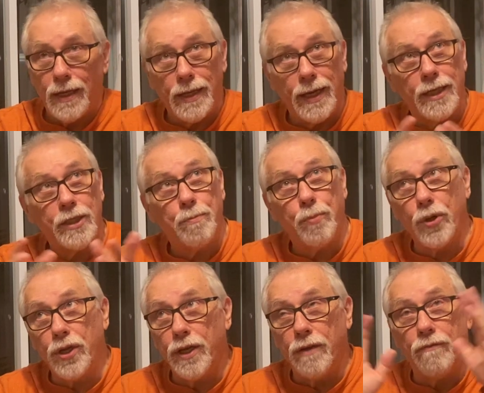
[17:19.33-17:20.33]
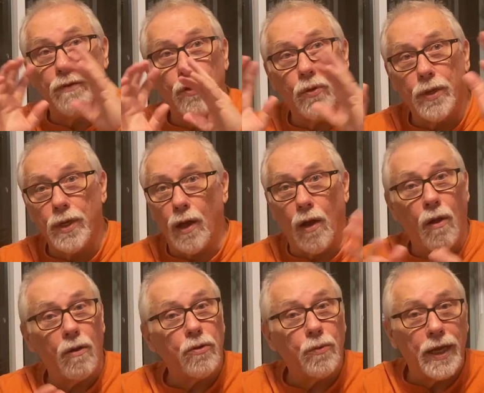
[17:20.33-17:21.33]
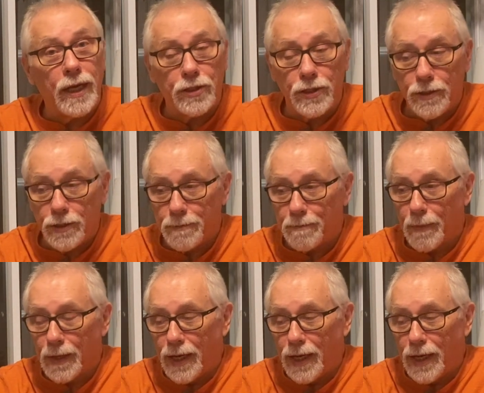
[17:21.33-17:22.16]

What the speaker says: that has a pretty good view in all directions.